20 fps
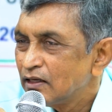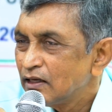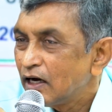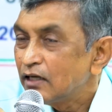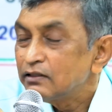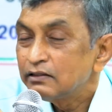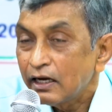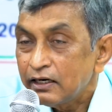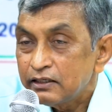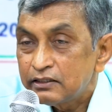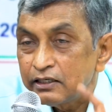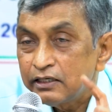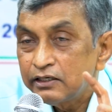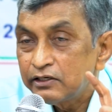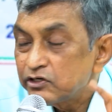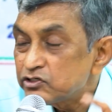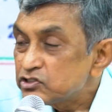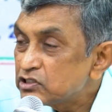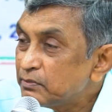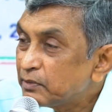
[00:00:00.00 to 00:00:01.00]
And the IT
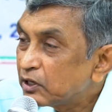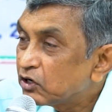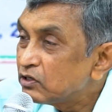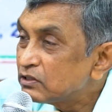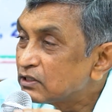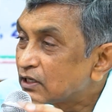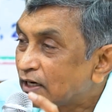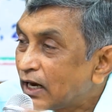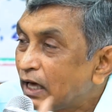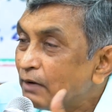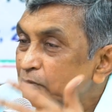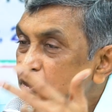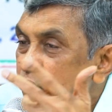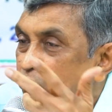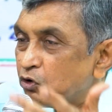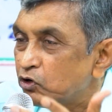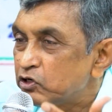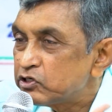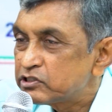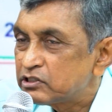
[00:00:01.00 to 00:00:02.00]
industry, because the glamour
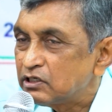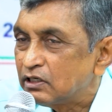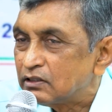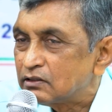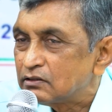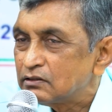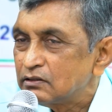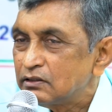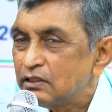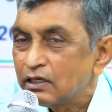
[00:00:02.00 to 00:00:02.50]
quotient